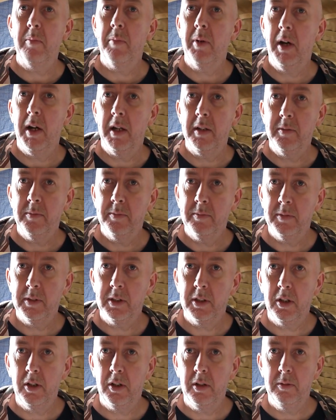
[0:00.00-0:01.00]
pan
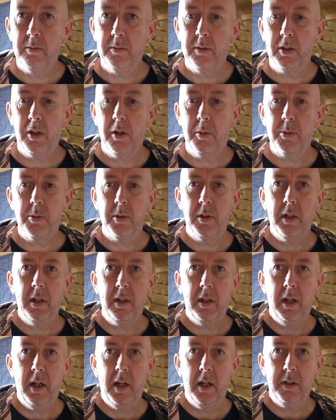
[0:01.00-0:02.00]
and comes with a
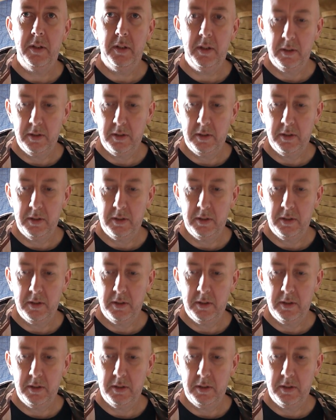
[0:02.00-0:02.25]
little handle